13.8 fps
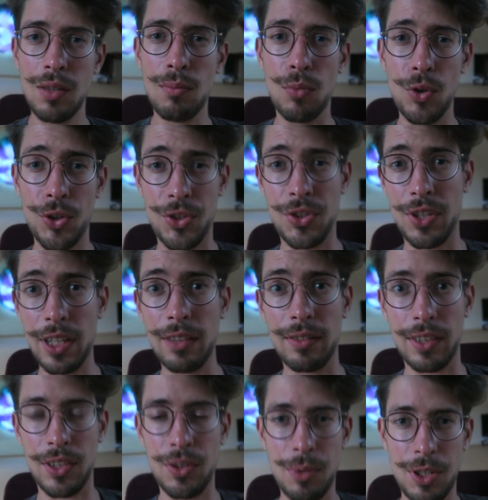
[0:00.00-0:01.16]
more safe,
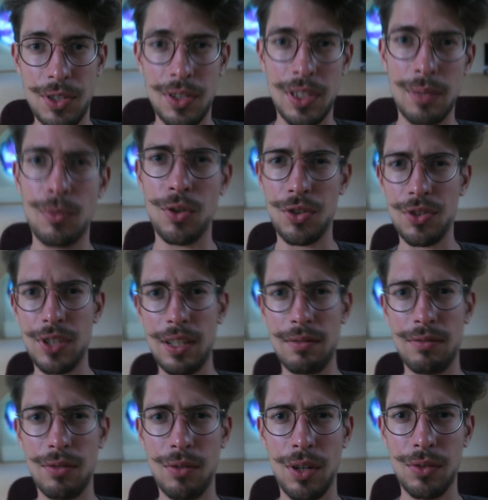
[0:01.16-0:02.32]
and especially more
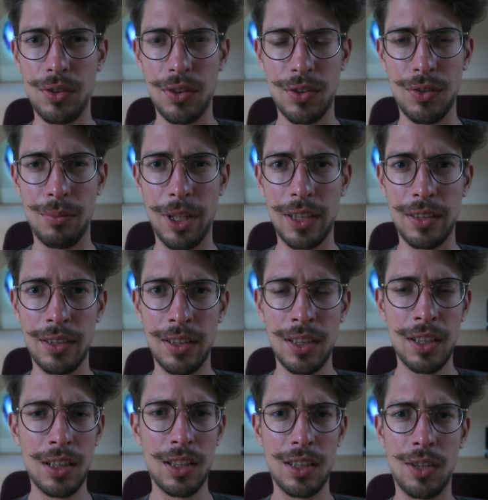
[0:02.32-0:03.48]
safe around other men
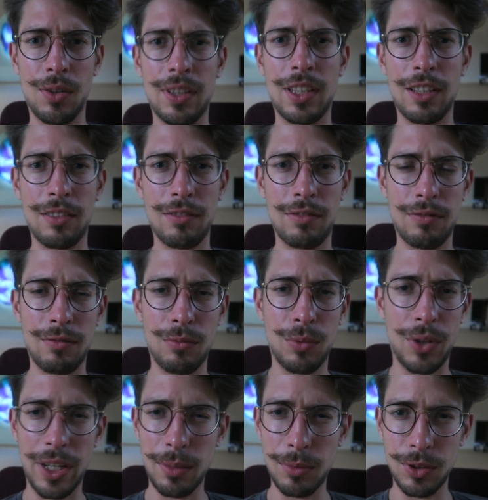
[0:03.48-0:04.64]
now that they
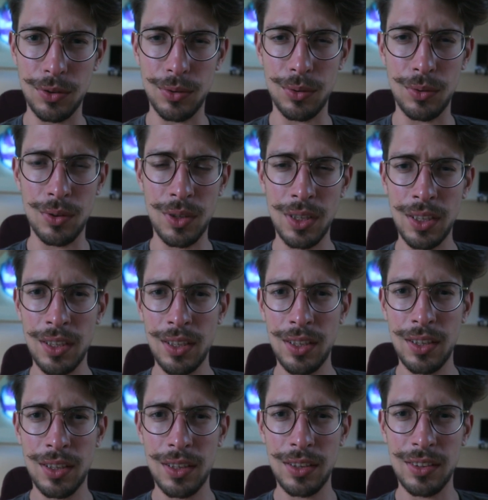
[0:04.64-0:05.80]
were able to
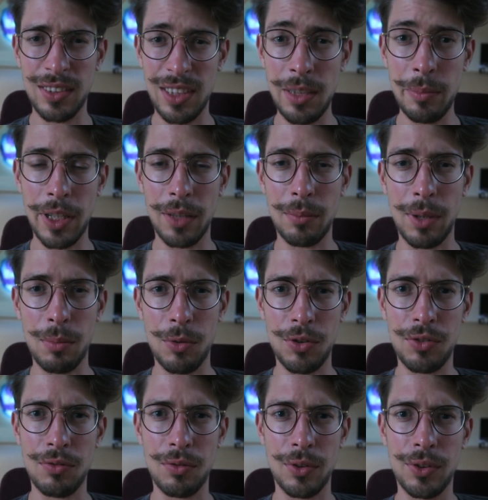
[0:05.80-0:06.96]
see me at my
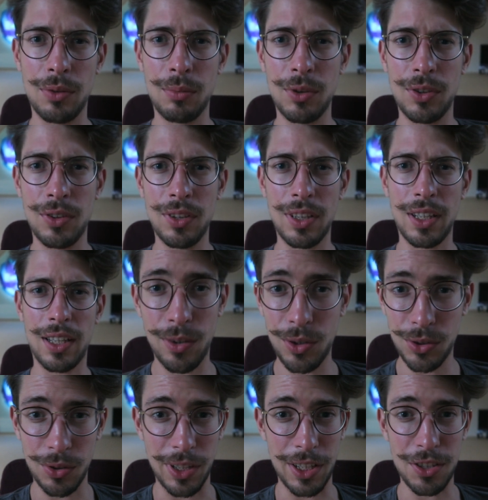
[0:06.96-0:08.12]
most vulnerable.
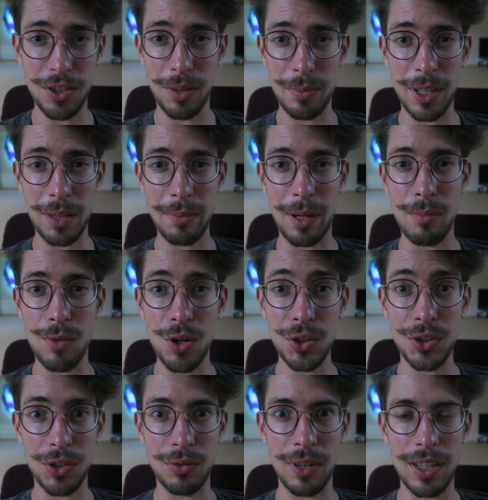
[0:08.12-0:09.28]
Also, they saw me at my
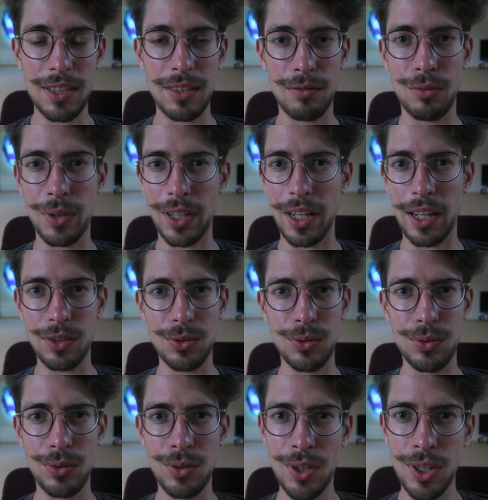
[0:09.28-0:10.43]
most aggressive when I had
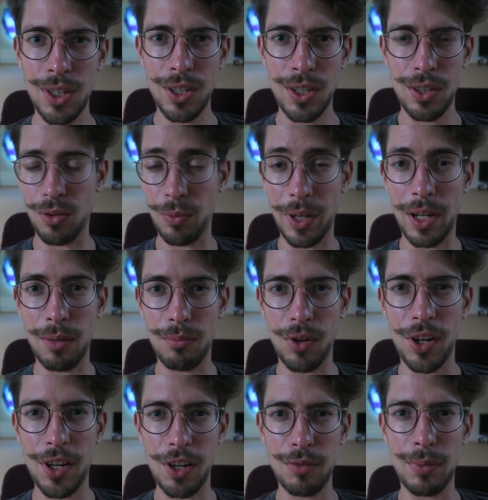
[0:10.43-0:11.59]
to, or when I
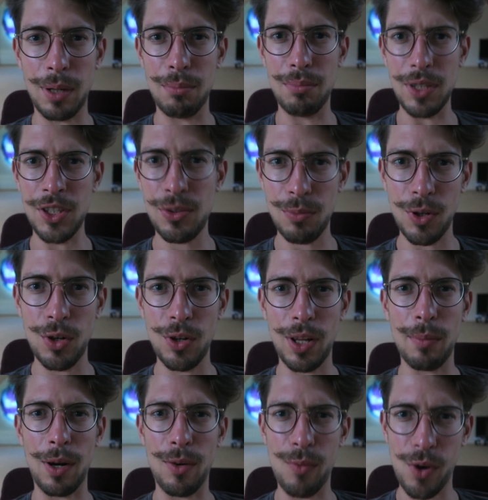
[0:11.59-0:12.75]
brought out my beast mode
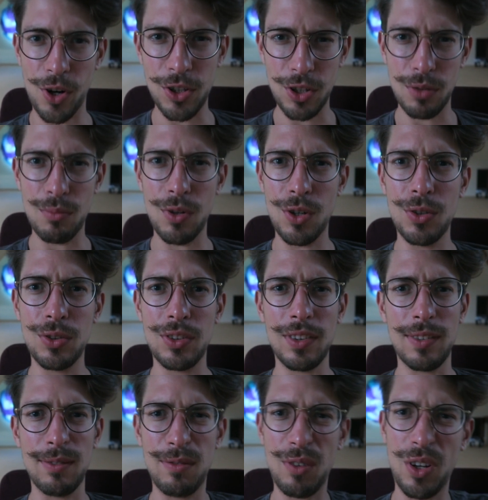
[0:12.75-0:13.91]
and my warrior mode
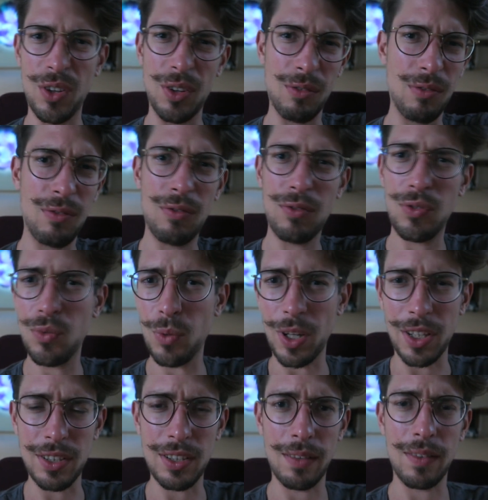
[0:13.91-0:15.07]
in front of
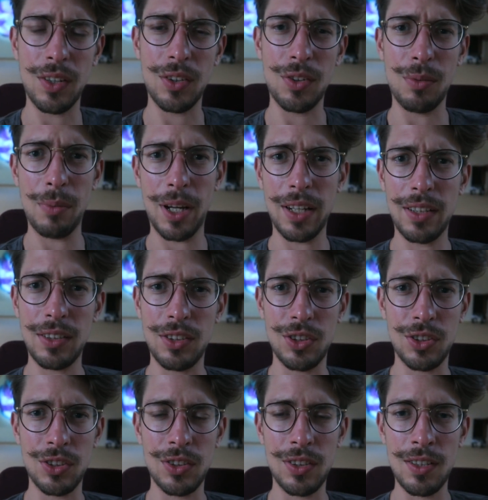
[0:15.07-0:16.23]
27 other men,
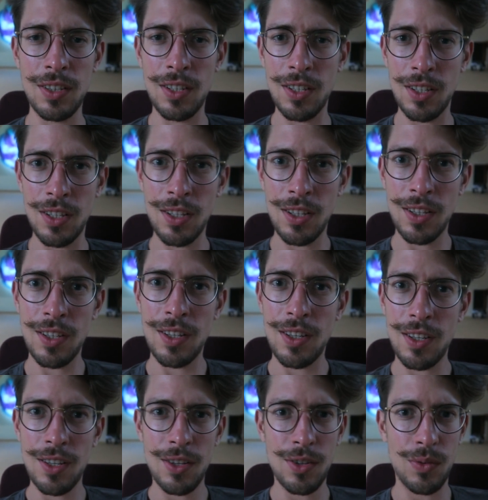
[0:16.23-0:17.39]
just
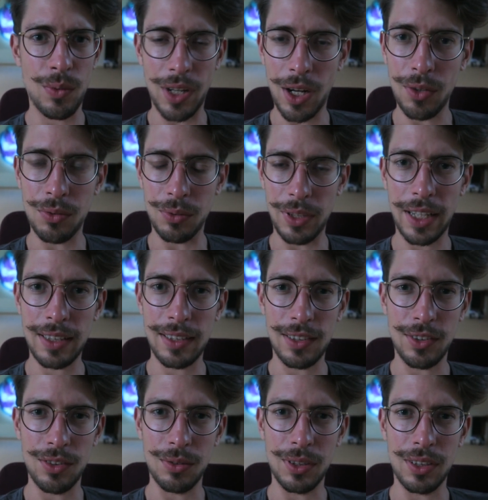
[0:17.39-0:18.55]
without
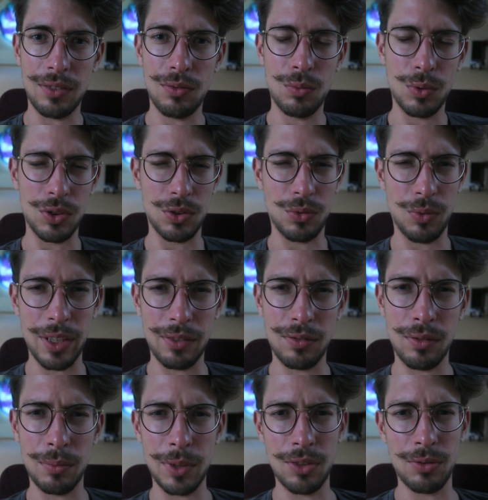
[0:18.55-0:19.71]
reacting to it. It was great
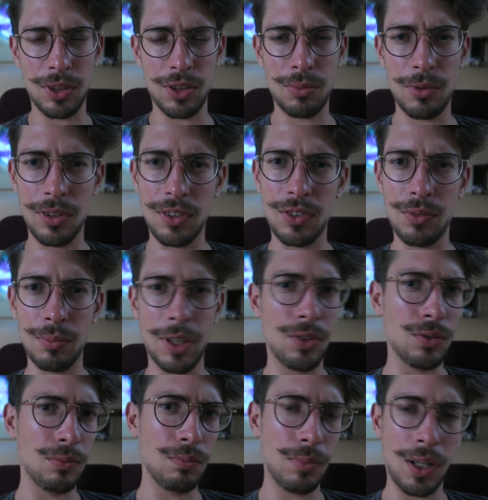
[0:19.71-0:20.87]
for me to experience my
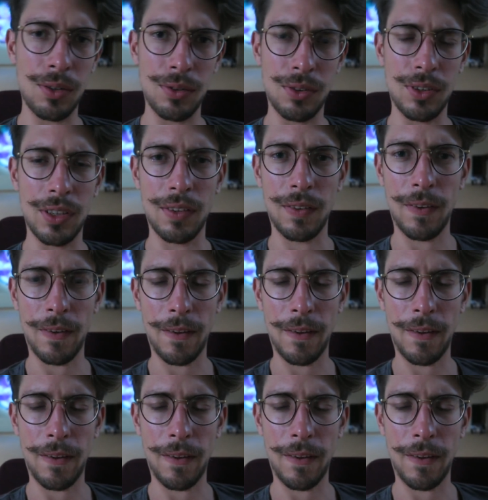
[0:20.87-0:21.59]
own power and